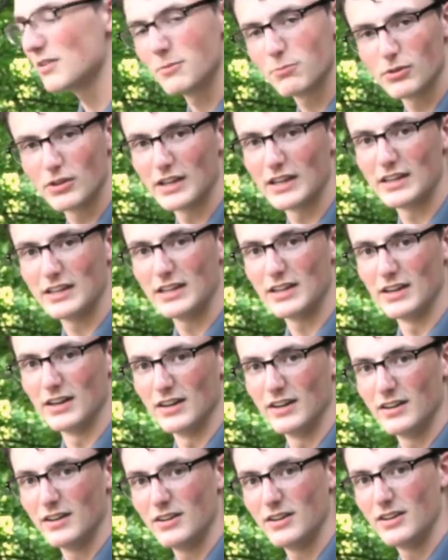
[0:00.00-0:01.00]
plant
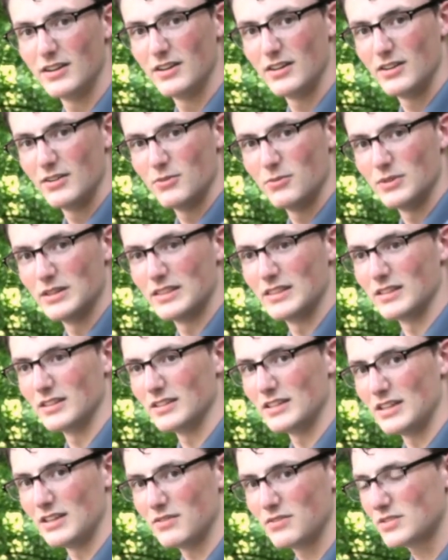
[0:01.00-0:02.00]
here with the
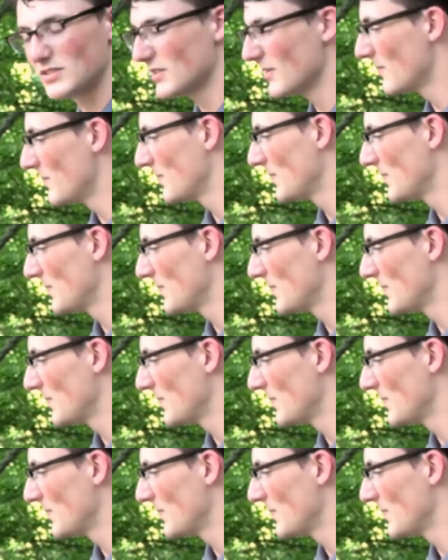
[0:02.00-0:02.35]
leaves,